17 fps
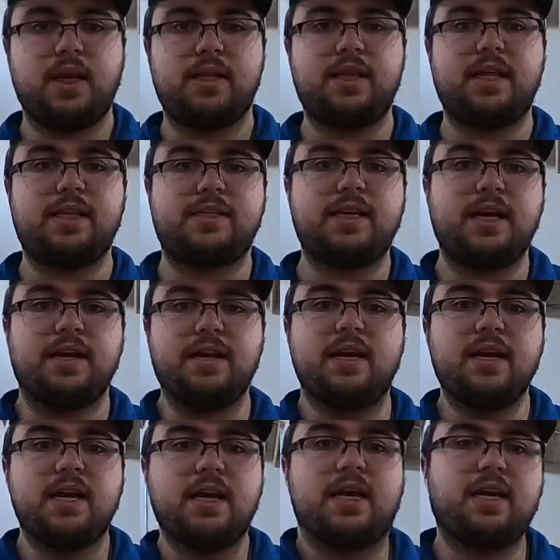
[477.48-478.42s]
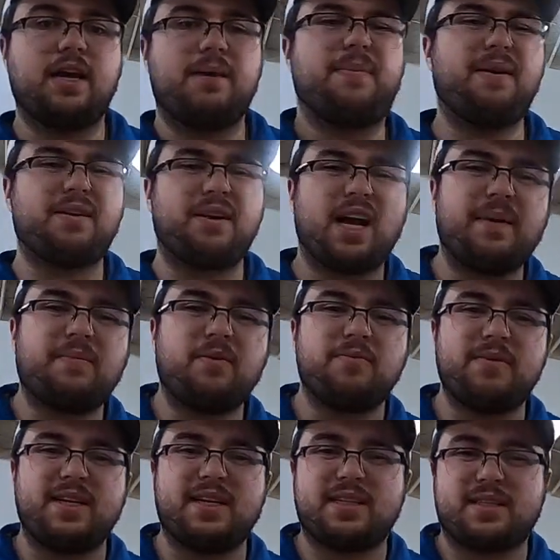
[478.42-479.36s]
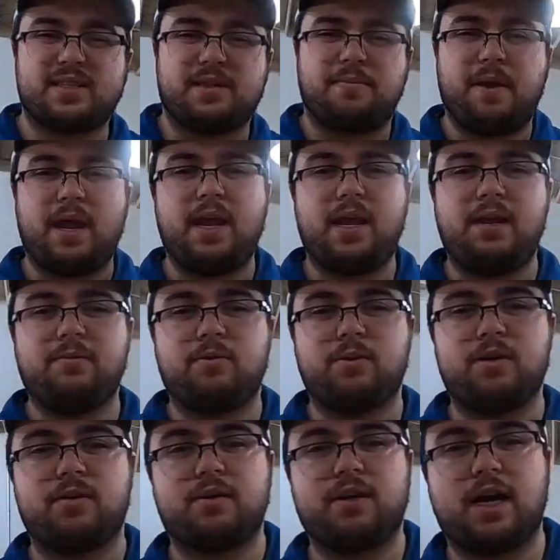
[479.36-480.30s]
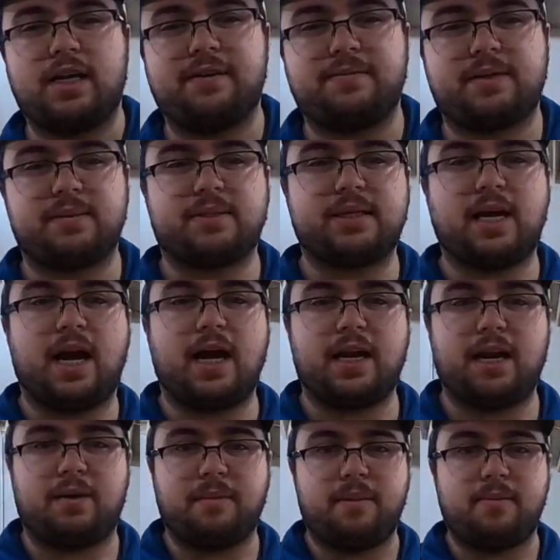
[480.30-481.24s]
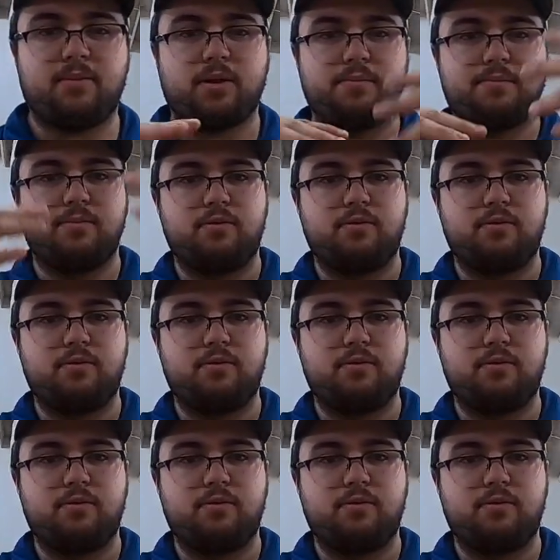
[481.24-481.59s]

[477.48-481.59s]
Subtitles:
And that's it. In about a couple minutes, the pain will kind of subside. I'm able to